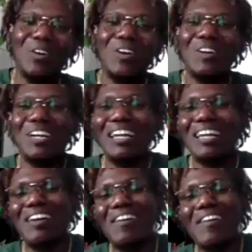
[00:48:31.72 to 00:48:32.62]
that's kind
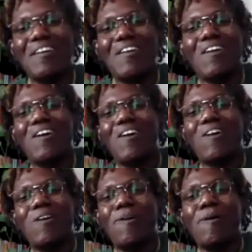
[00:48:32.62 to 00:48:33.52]
of got how I got into the
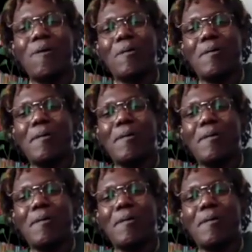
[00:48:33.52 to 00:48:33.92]
fashion.